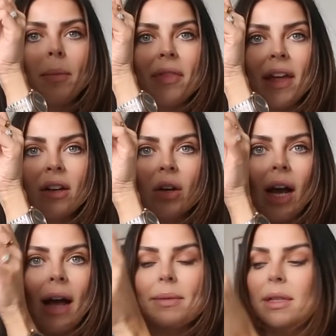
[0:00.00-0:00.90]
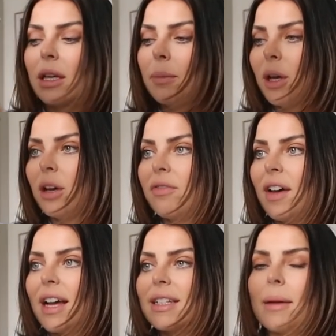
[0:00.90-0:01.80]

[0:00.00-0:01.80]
But they look absolutely perfect.